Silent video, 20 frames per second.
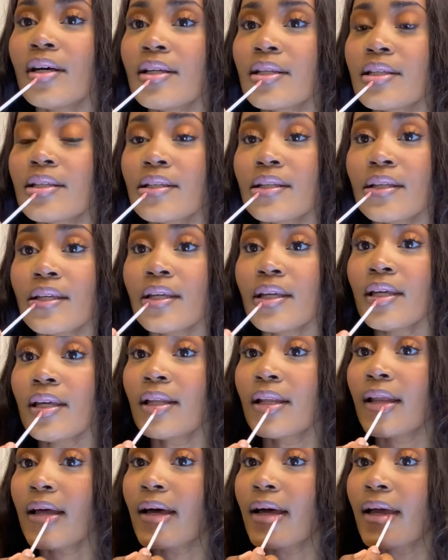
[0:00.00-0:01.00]

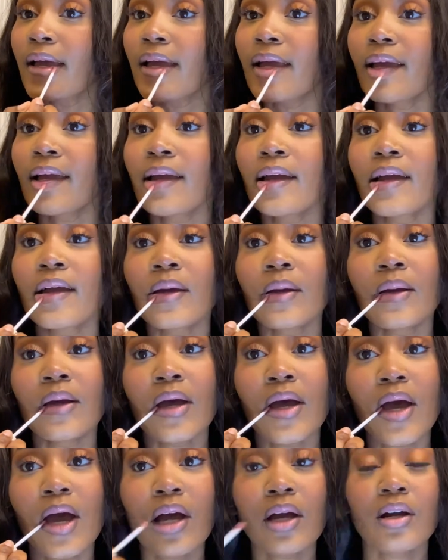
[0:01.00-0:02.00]
see,
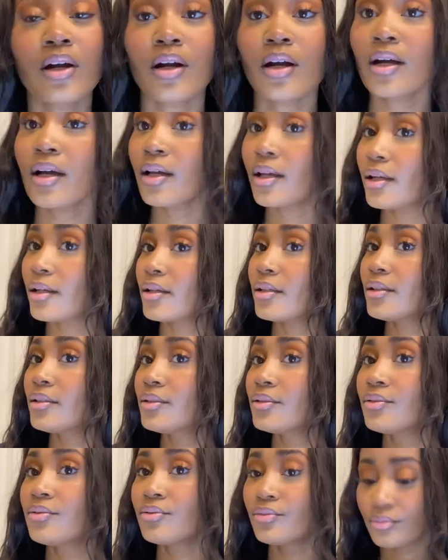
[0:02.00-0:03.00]
like,
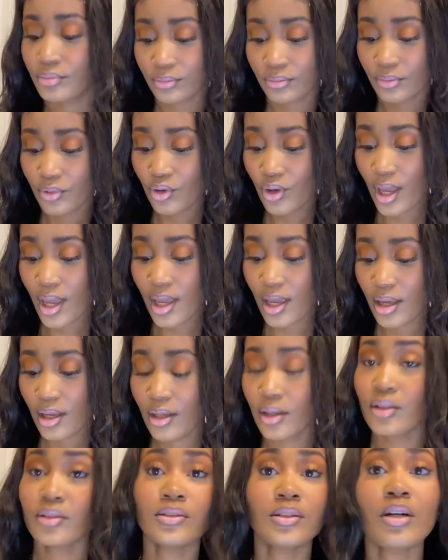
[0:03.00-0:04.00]
girl,
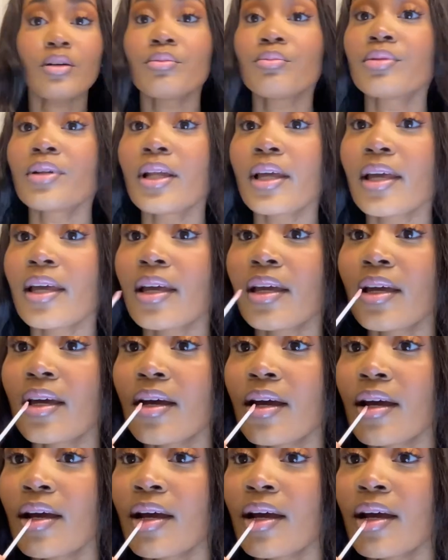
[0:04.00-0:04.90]
okay, don't play.